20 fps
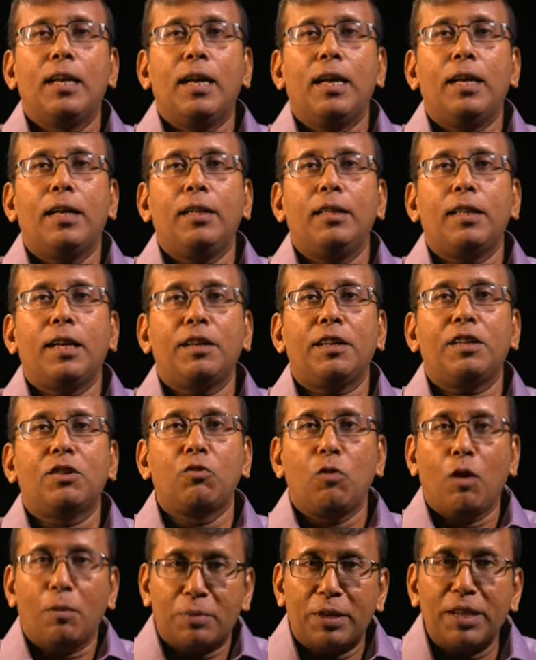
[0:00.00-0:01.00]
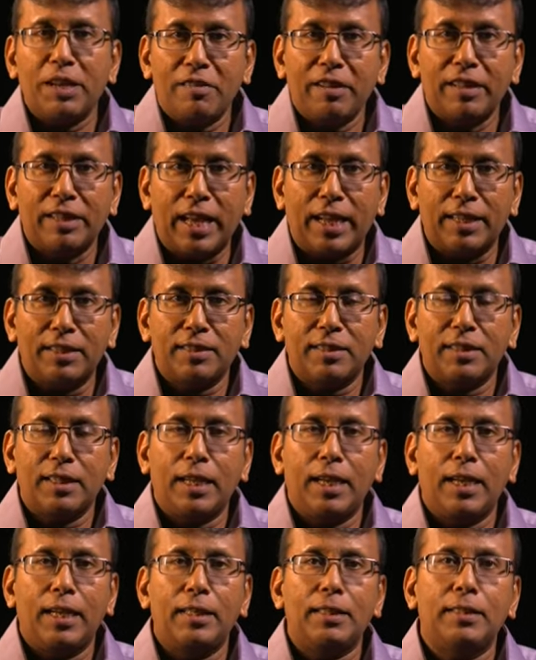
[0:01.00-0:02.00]
And I grew up hearing that.
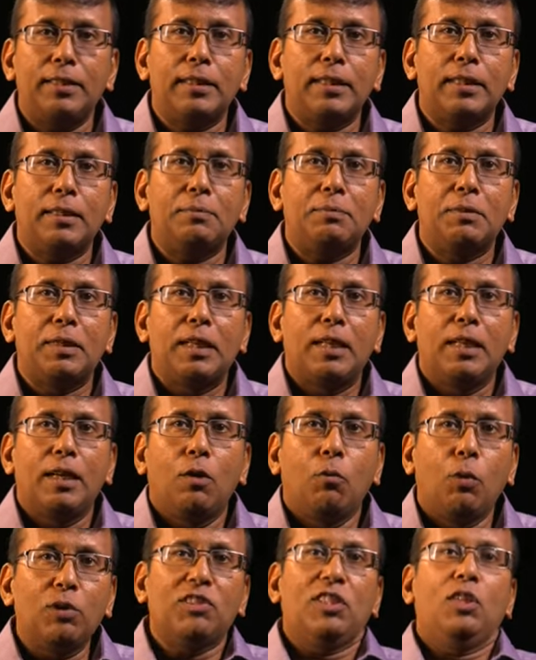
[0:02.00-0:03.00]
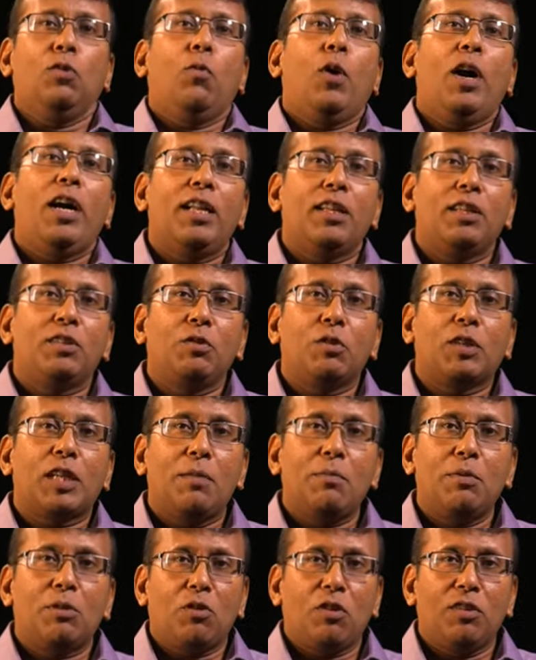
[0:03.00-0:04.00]
And once in a while, you'll
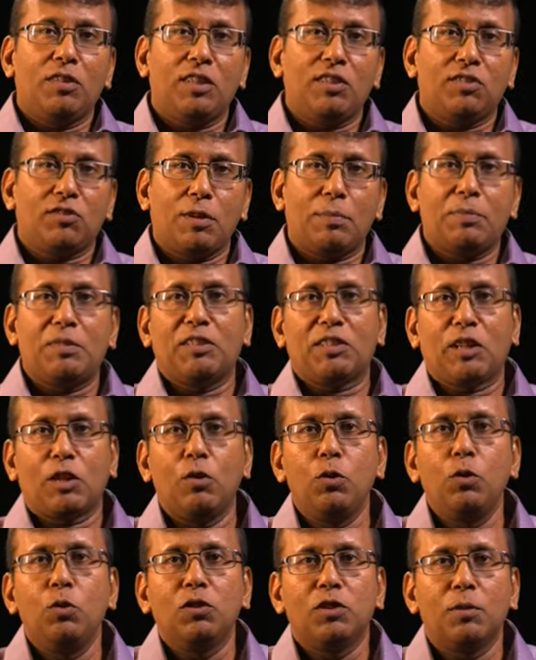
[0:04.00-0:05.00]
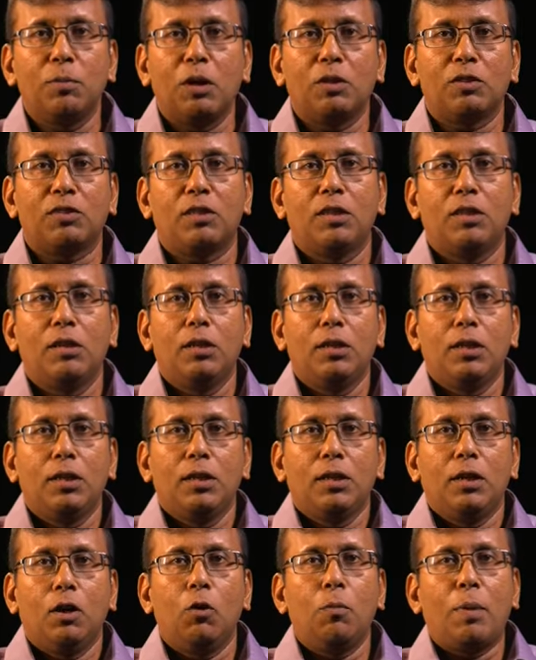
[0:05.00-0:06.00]
come across these cryptic clues about,
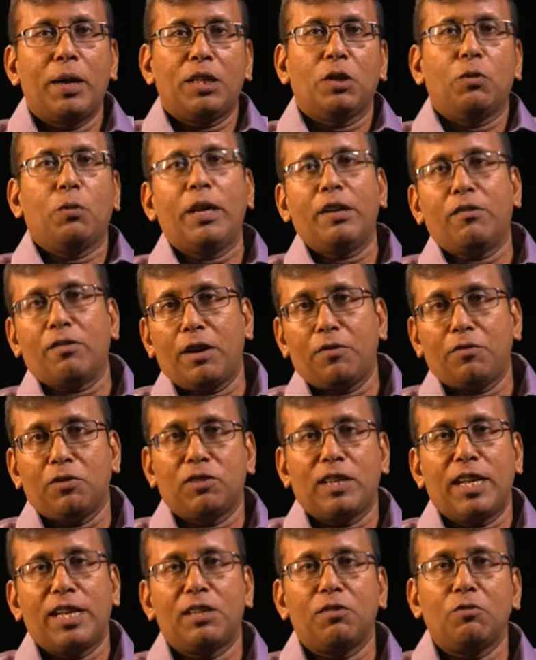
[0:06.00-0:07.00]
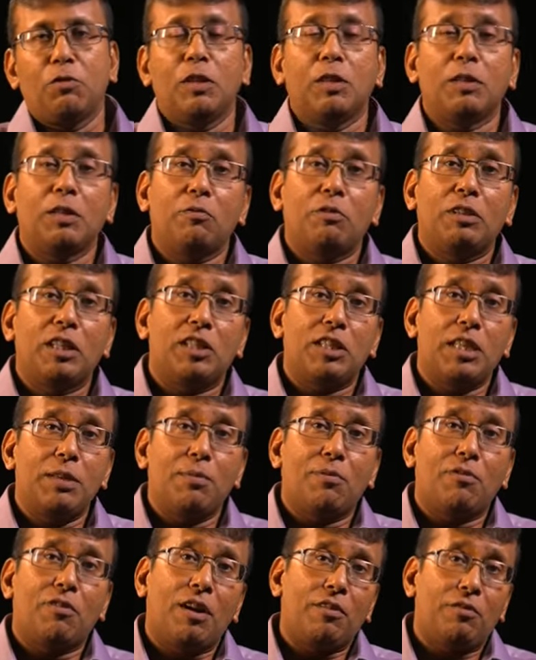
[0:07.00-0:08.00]
oh, by the way, Raffles landed with a
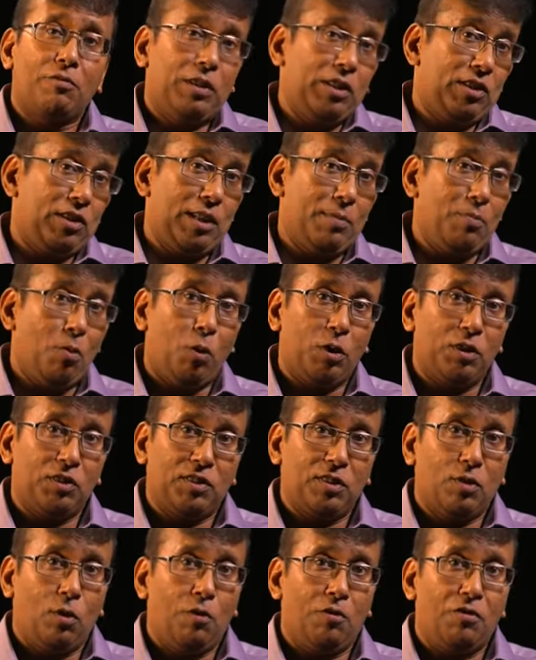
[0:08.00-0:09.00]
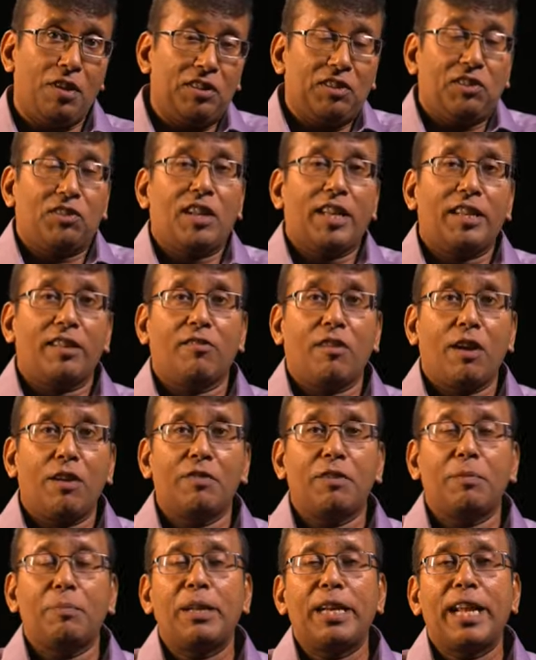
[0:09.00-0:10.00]
team of sepoys, or Francis Light
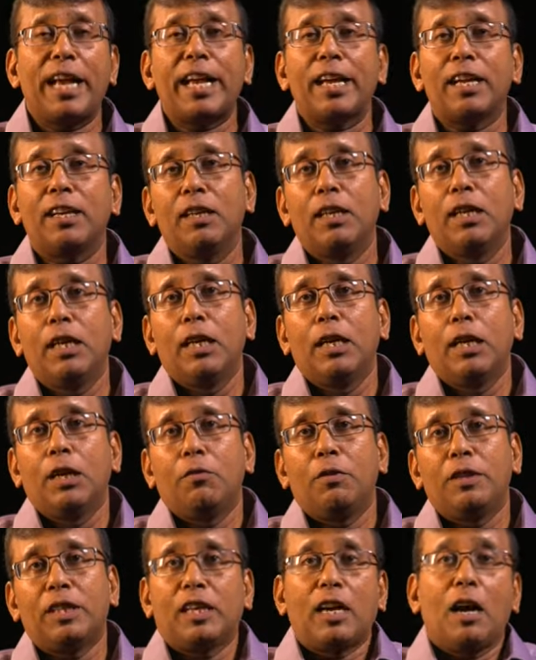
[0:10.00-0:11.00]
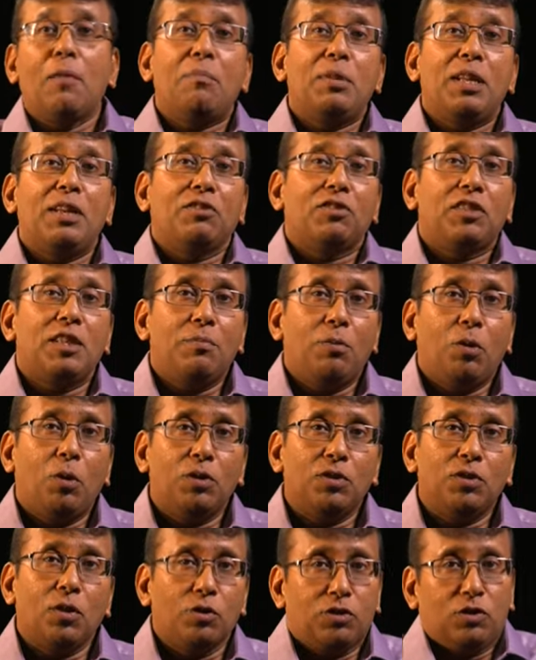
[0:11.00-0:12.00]
arrived at Penang with a company of
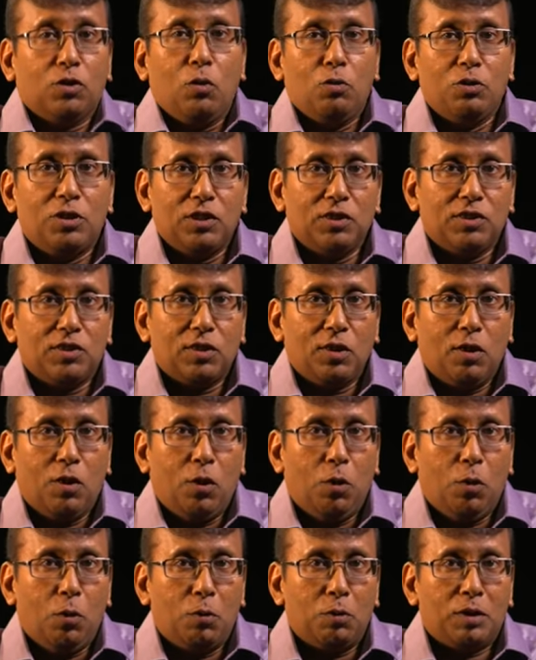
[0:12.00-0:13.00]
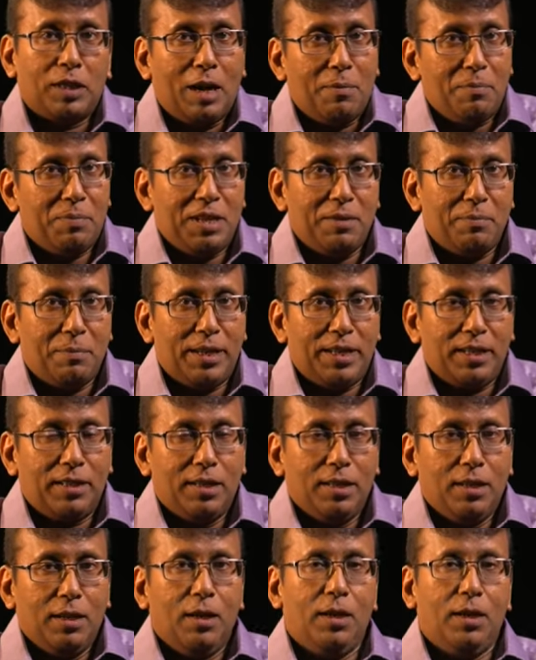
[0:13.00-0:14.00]
sepoys, or soldiers, or company men.